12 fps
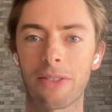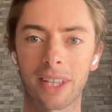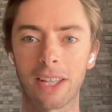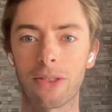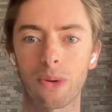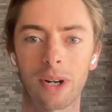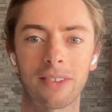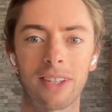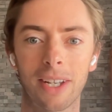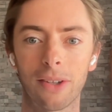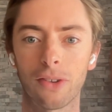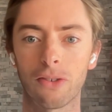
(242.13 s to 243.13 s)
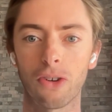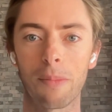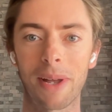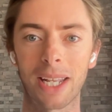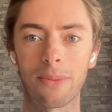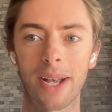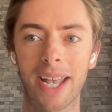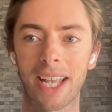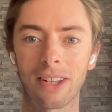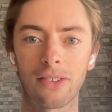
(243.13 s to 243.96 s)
I think they thought I did it as a job anyway.